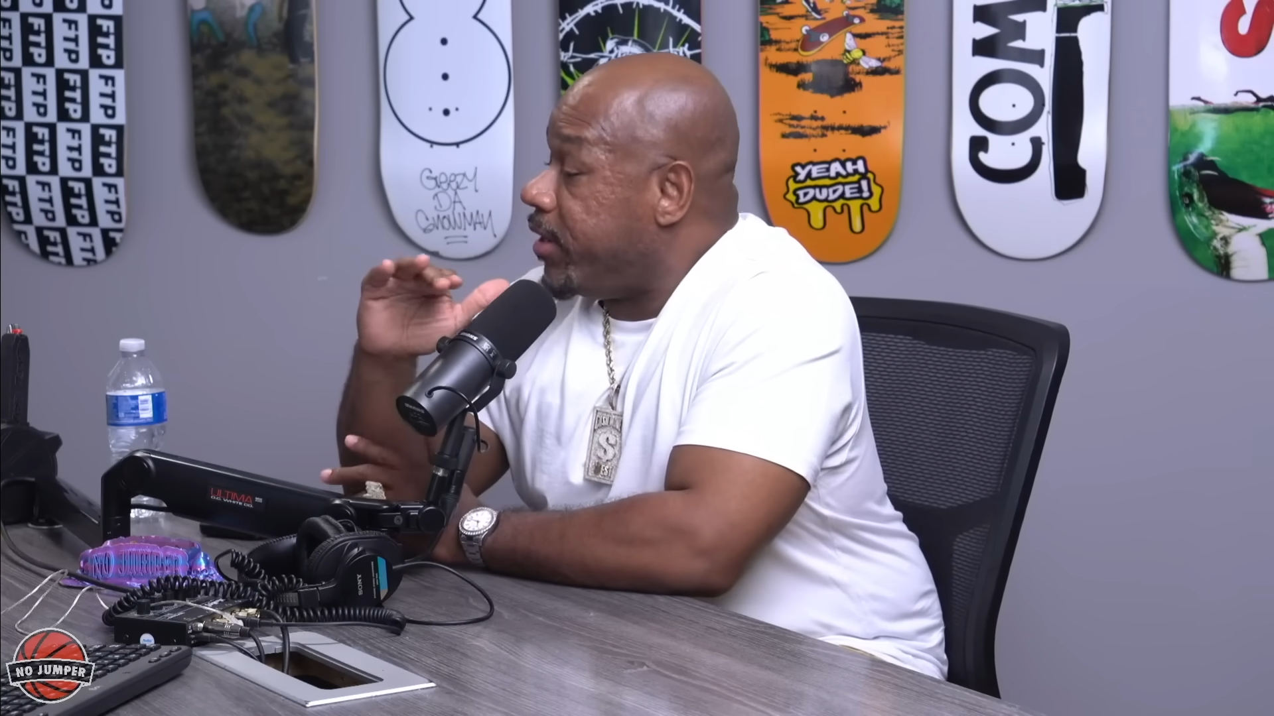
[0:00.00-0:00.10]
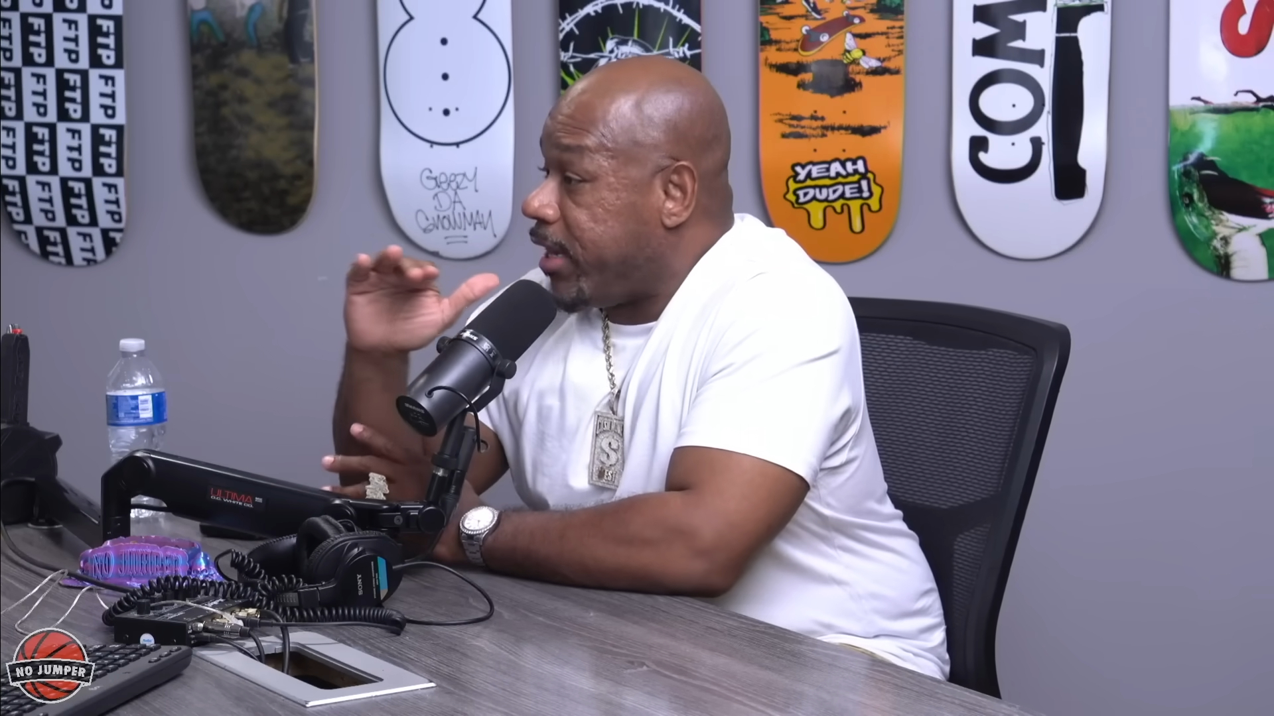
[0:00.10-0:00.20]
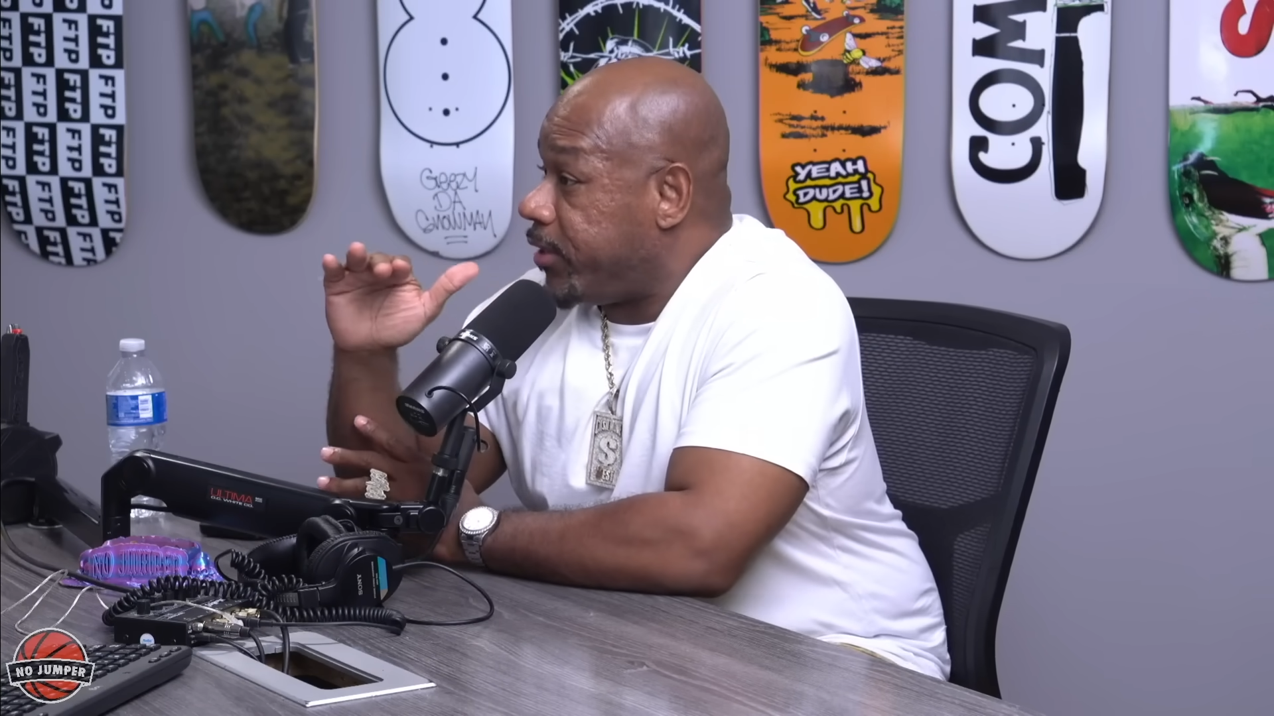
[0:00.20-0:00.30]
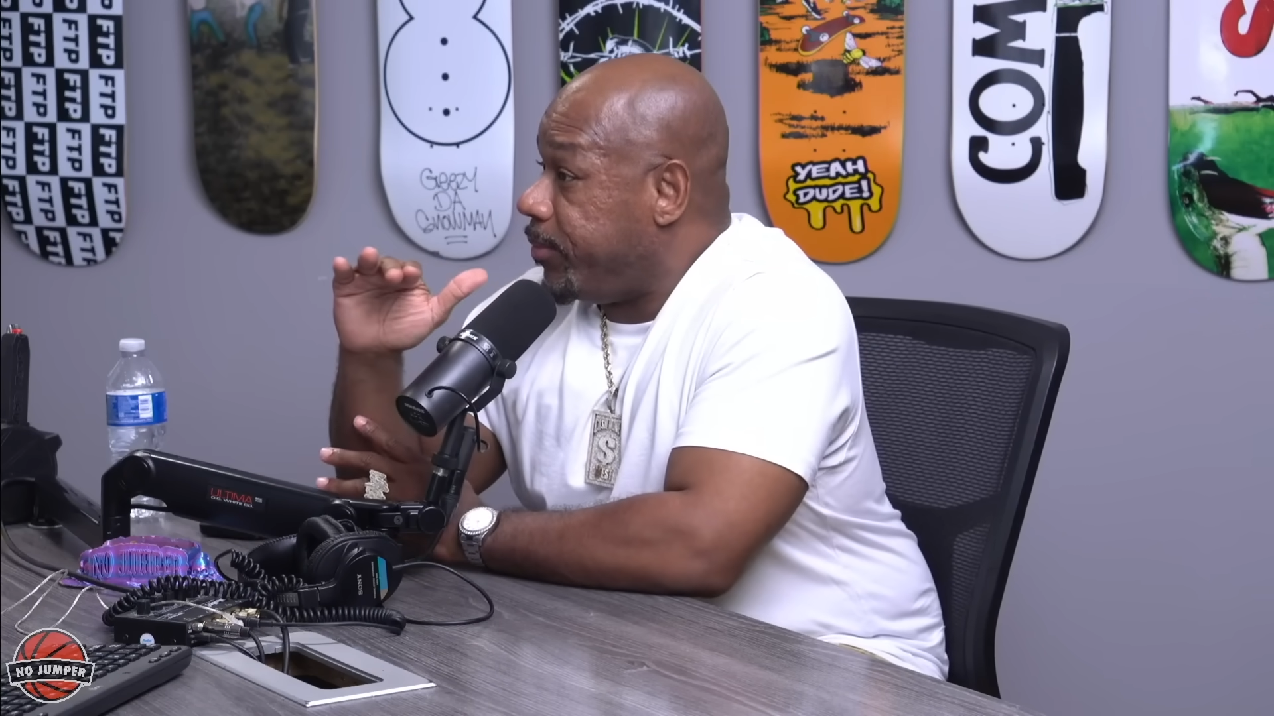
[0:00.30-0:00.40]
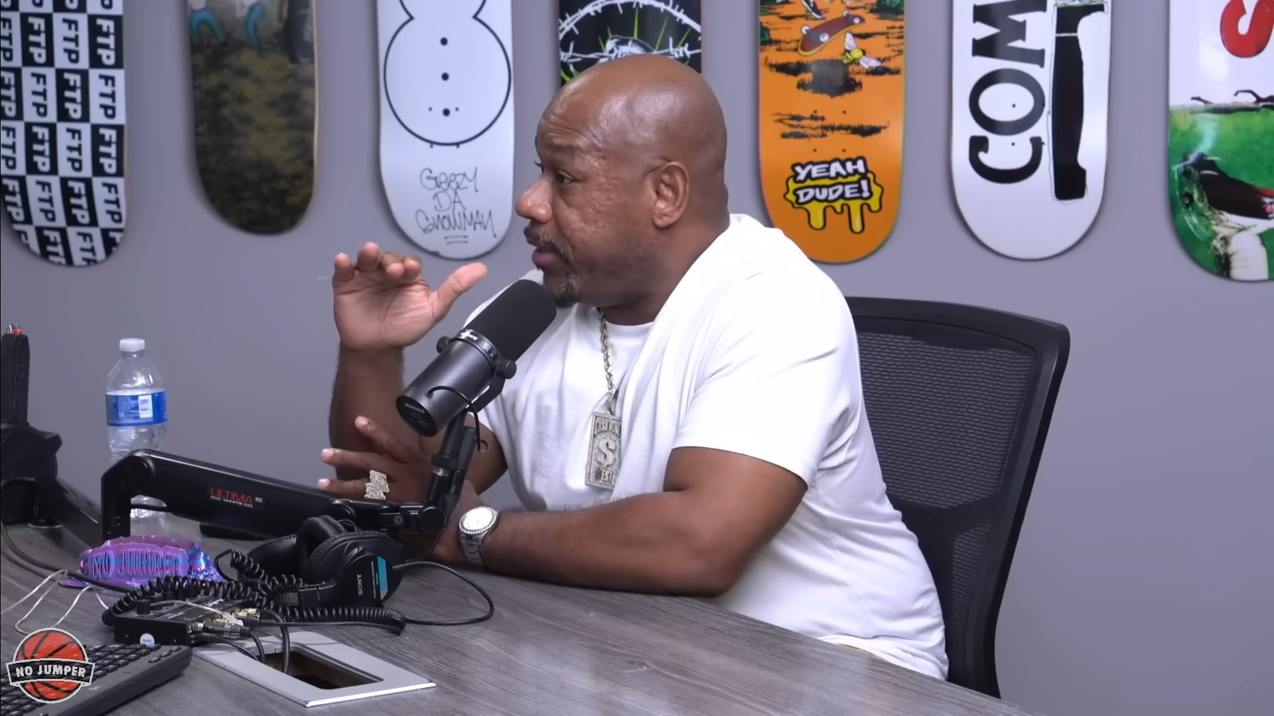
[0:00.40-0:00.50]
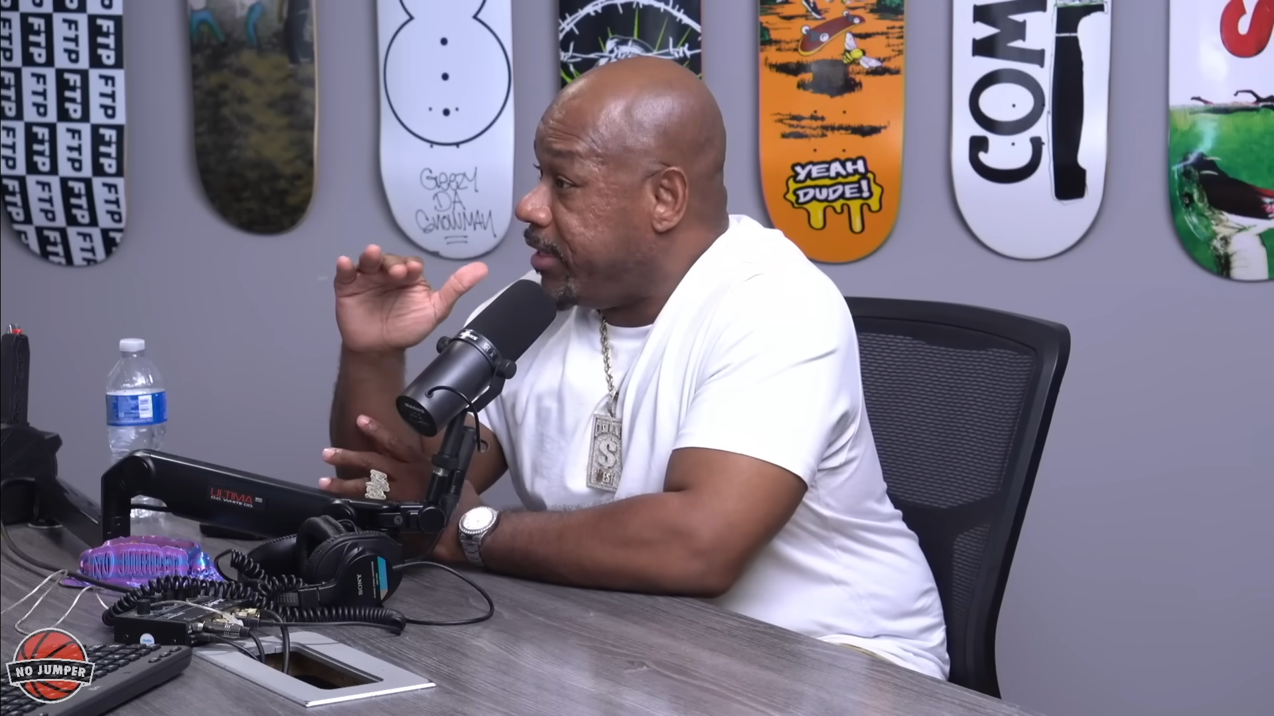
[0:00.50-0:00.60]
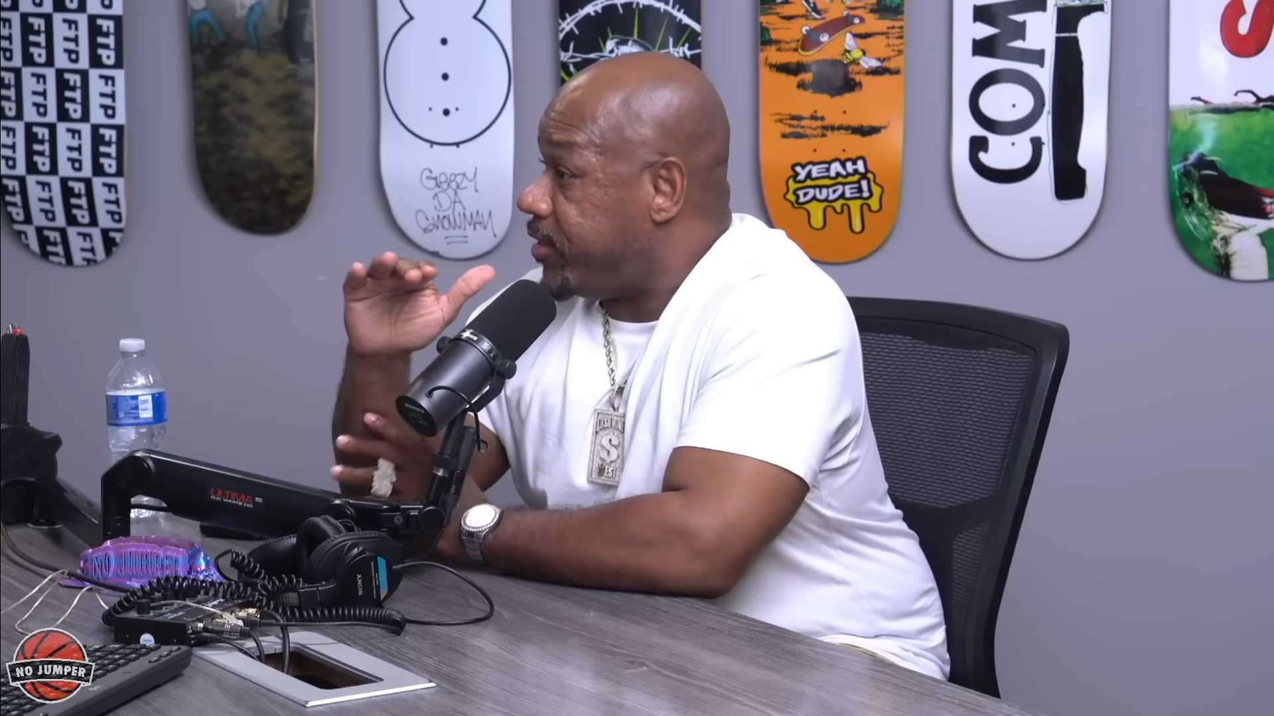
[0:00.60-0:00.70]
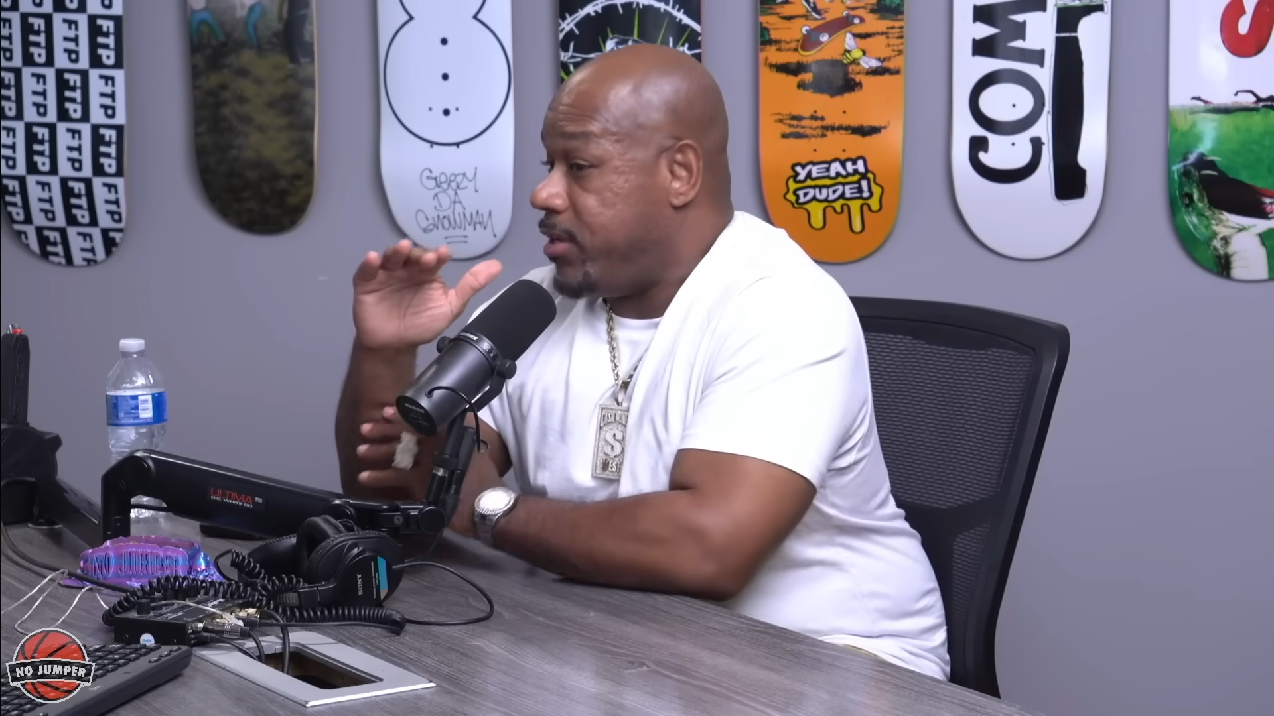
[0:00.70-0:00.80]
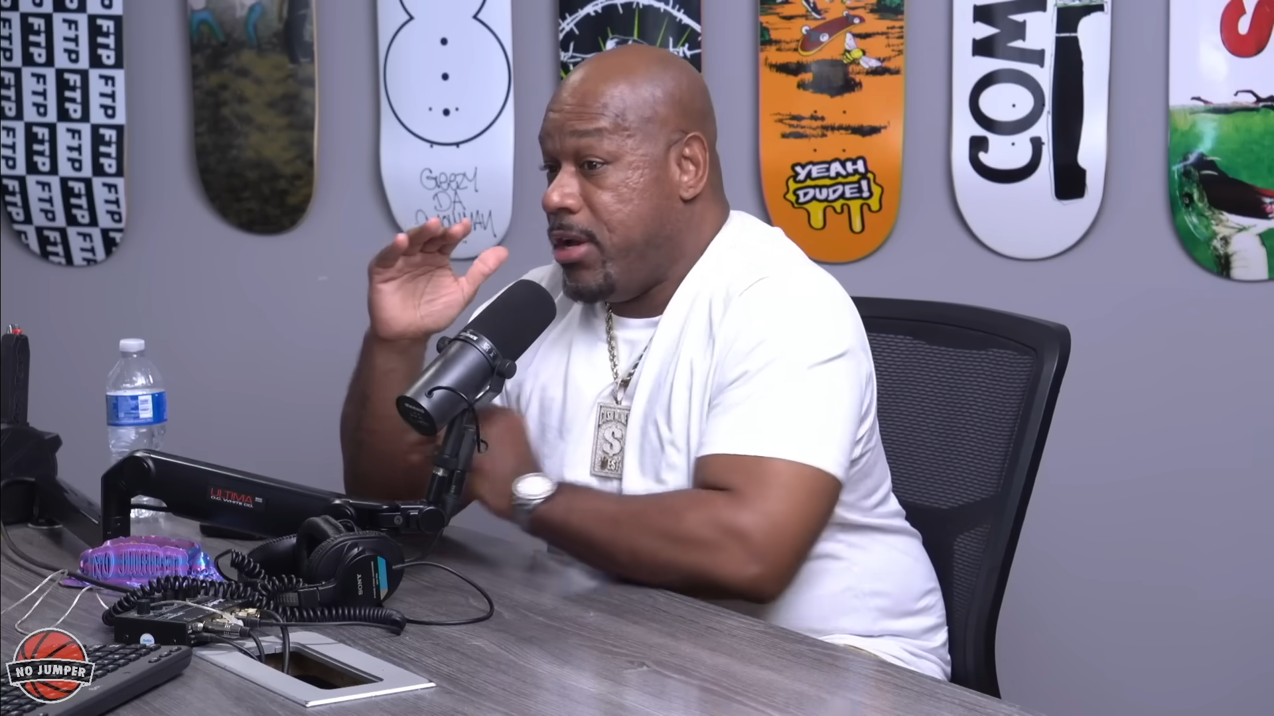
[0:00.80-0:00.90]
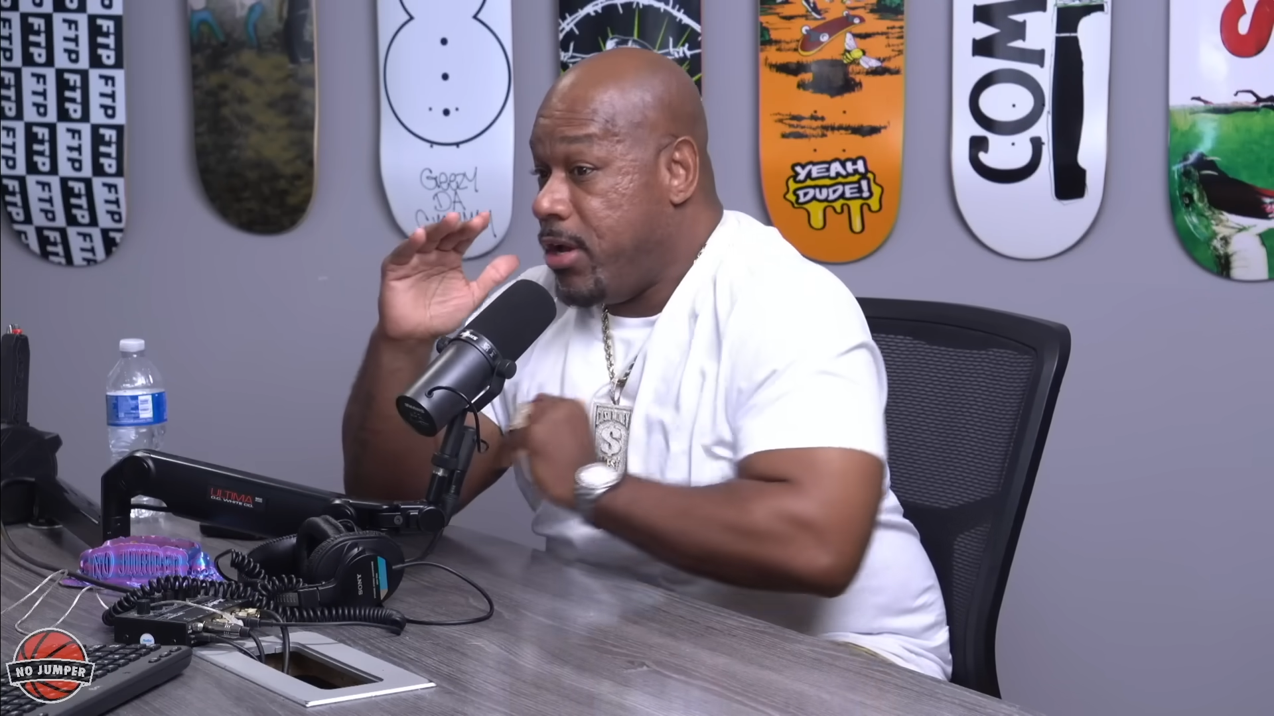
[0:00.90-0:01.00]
not to release it.